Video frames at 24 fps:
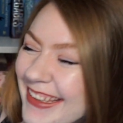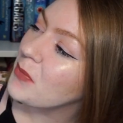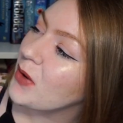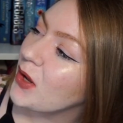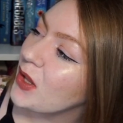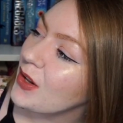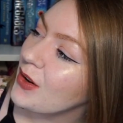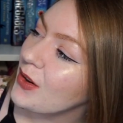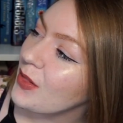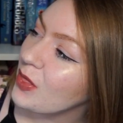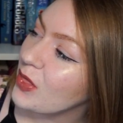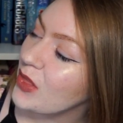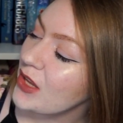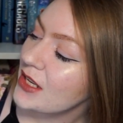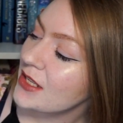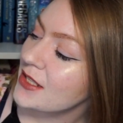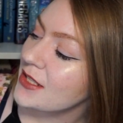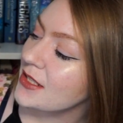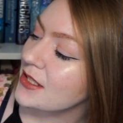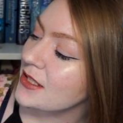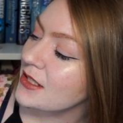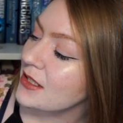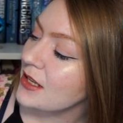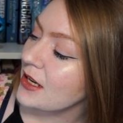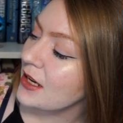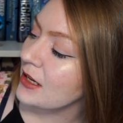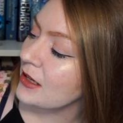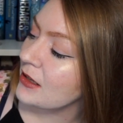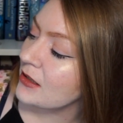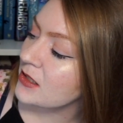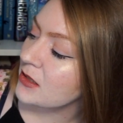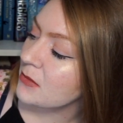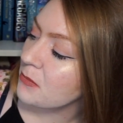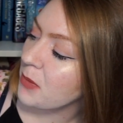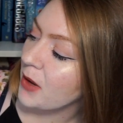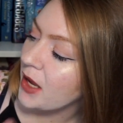but this
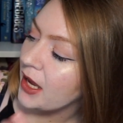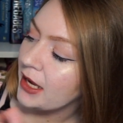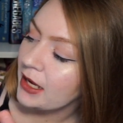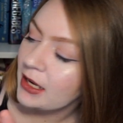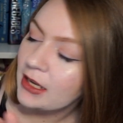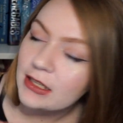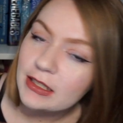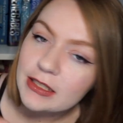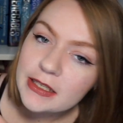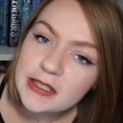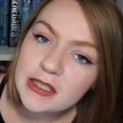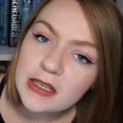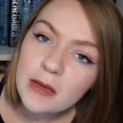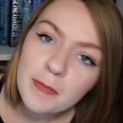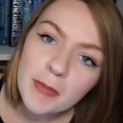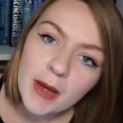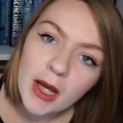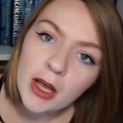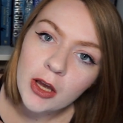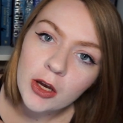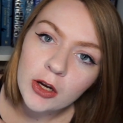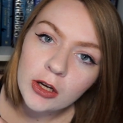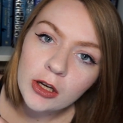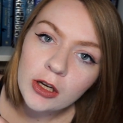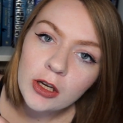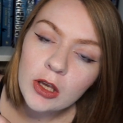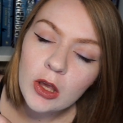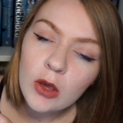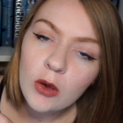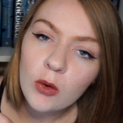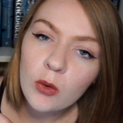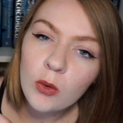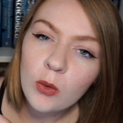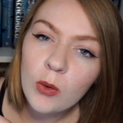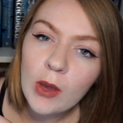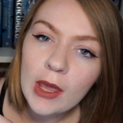is by Lisa Bunker,
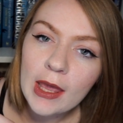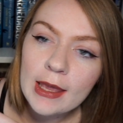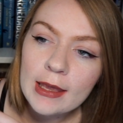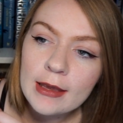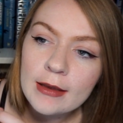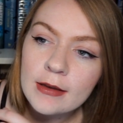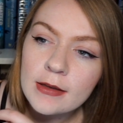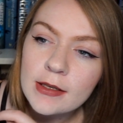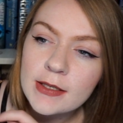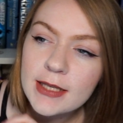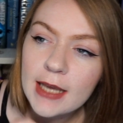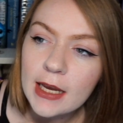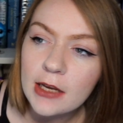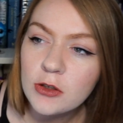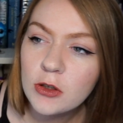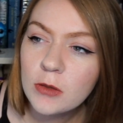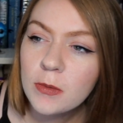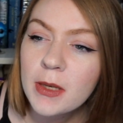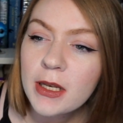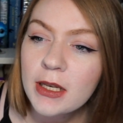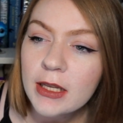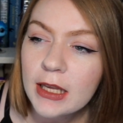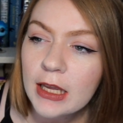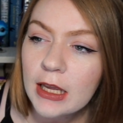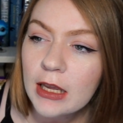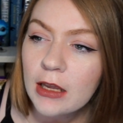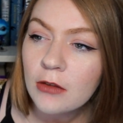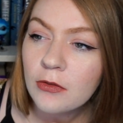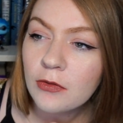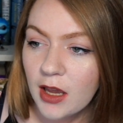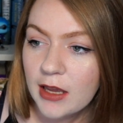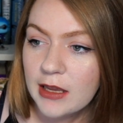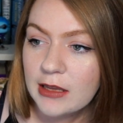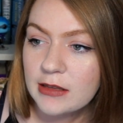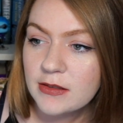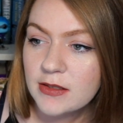who is, I do
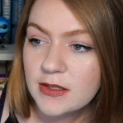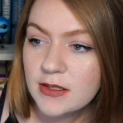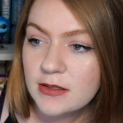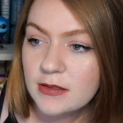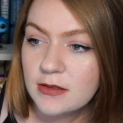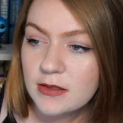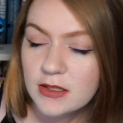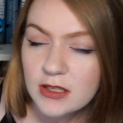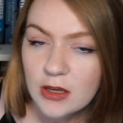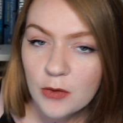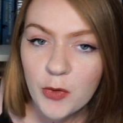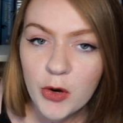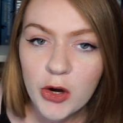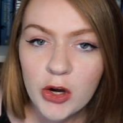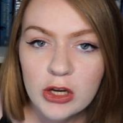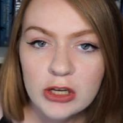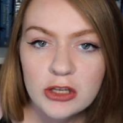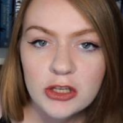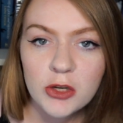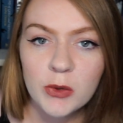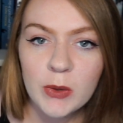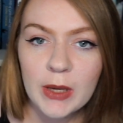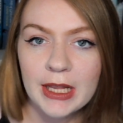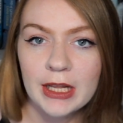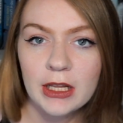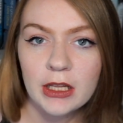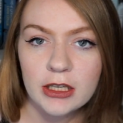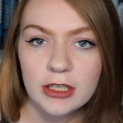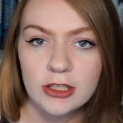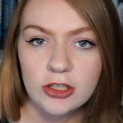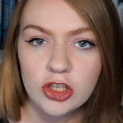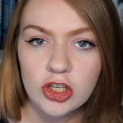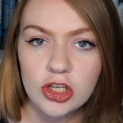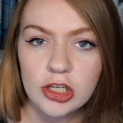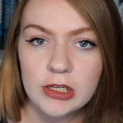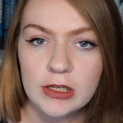believe, it's somewhere in New
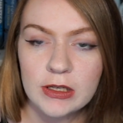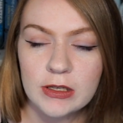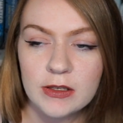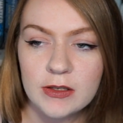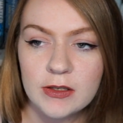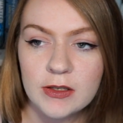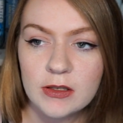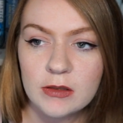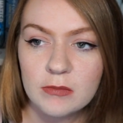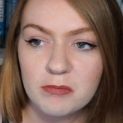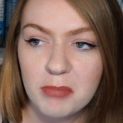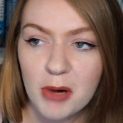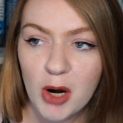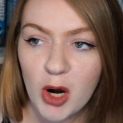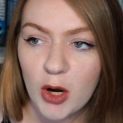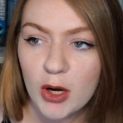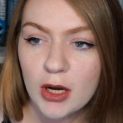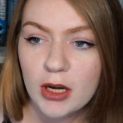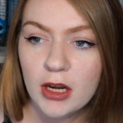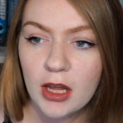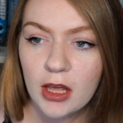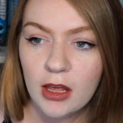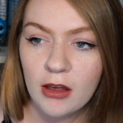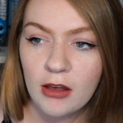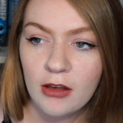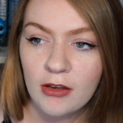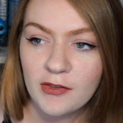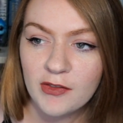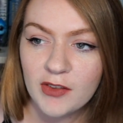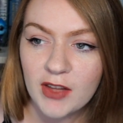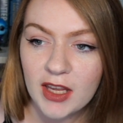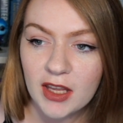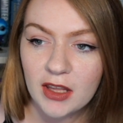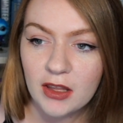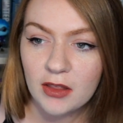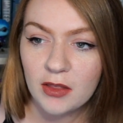England. She's part of
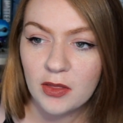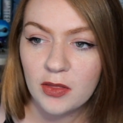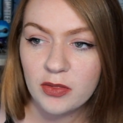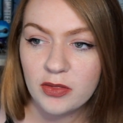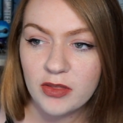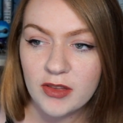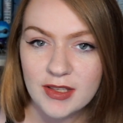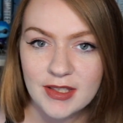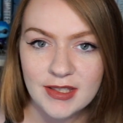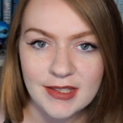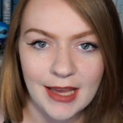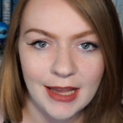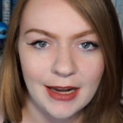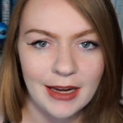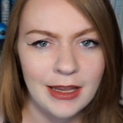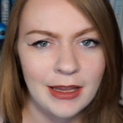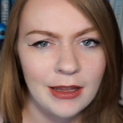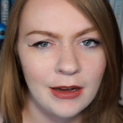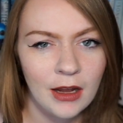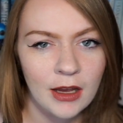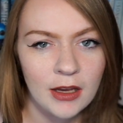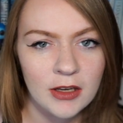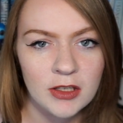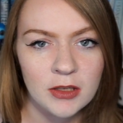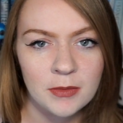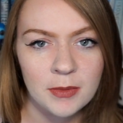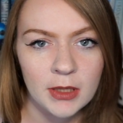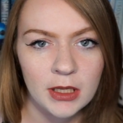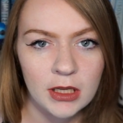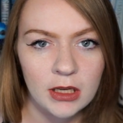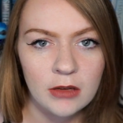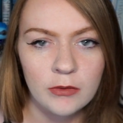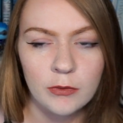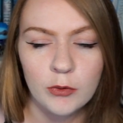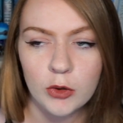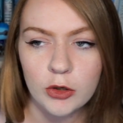like the Senate, I do
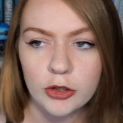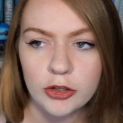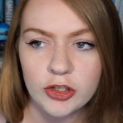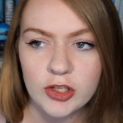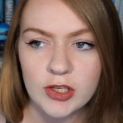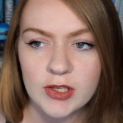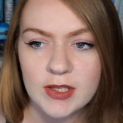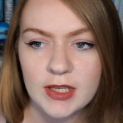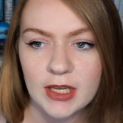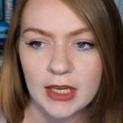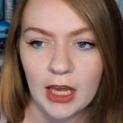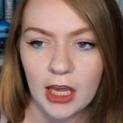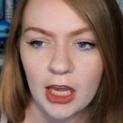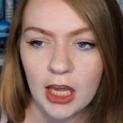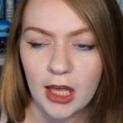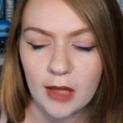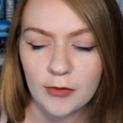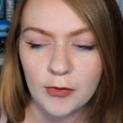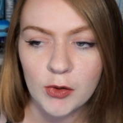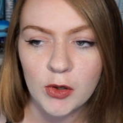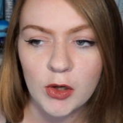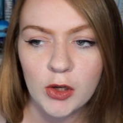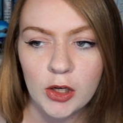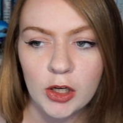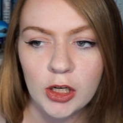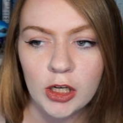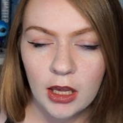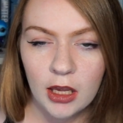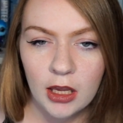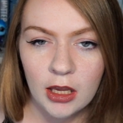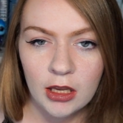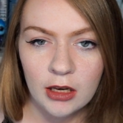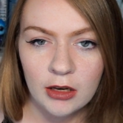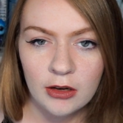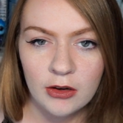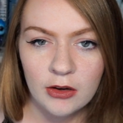believe, or she's like a governor
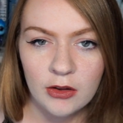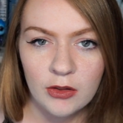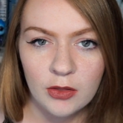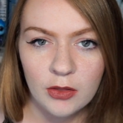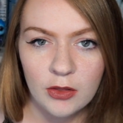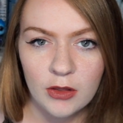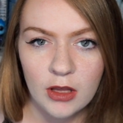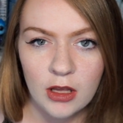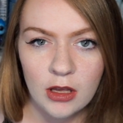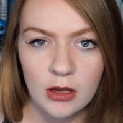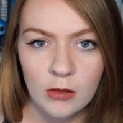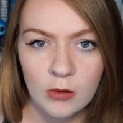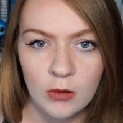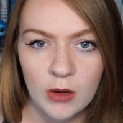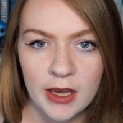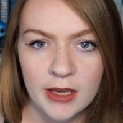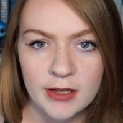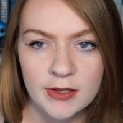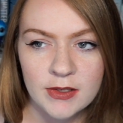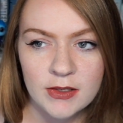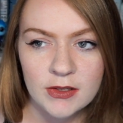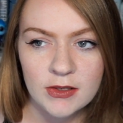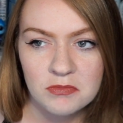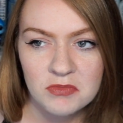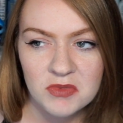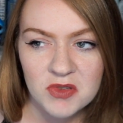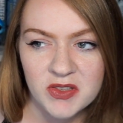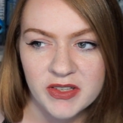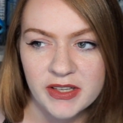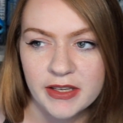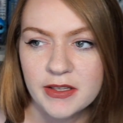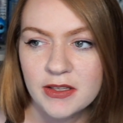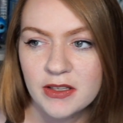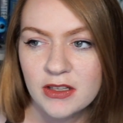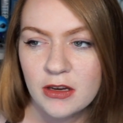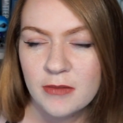in the US
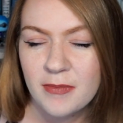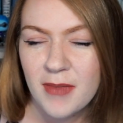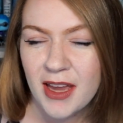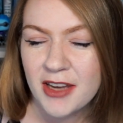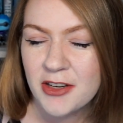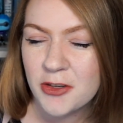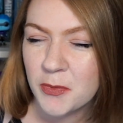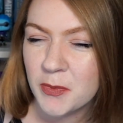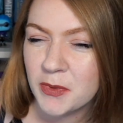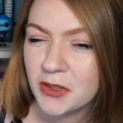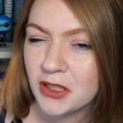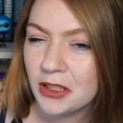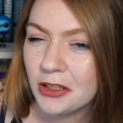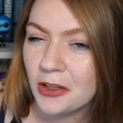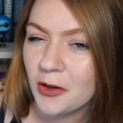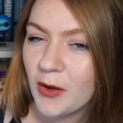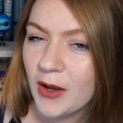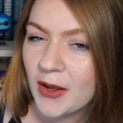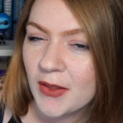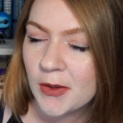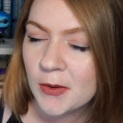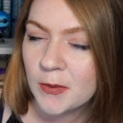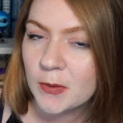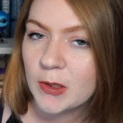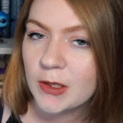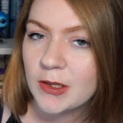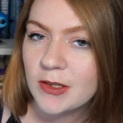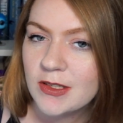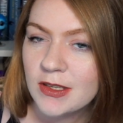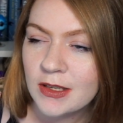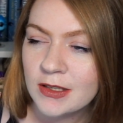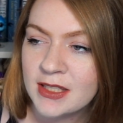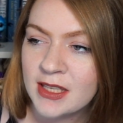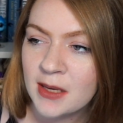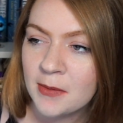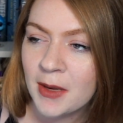system. I don't really know how that works
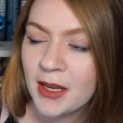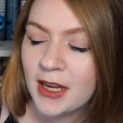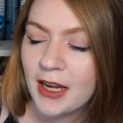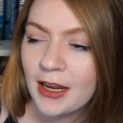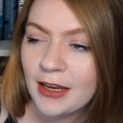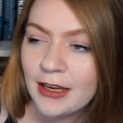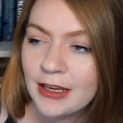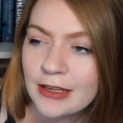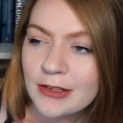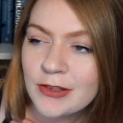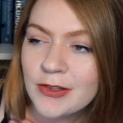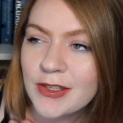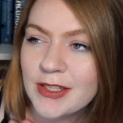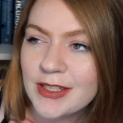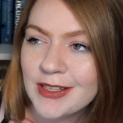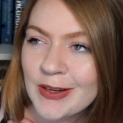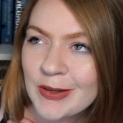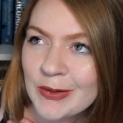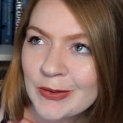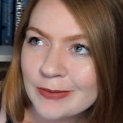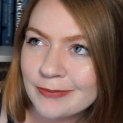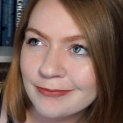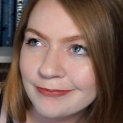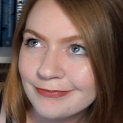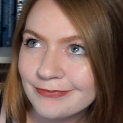because I'm Canadian, so.